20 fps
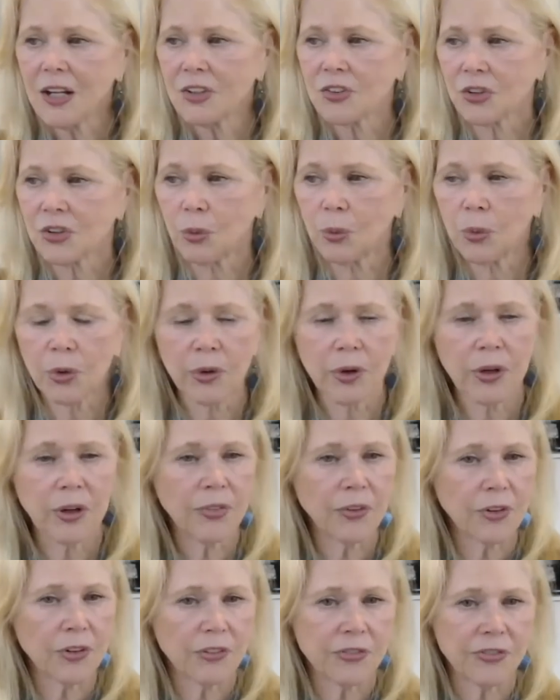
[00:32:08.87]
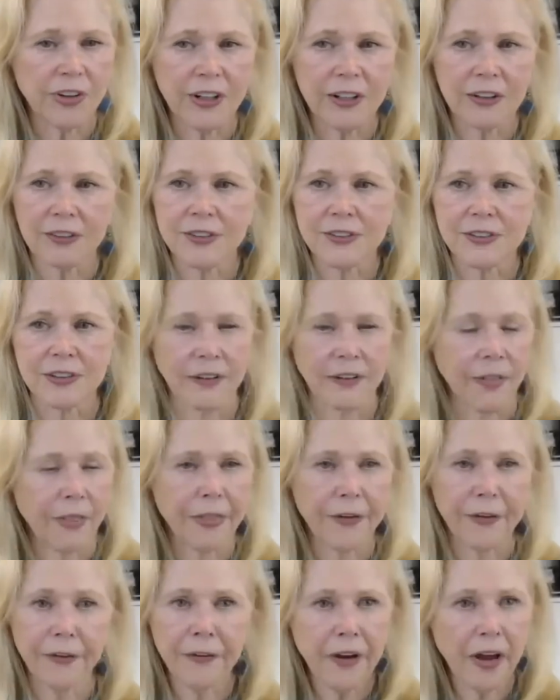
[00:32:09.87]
Don't worry if they're the final scene. They're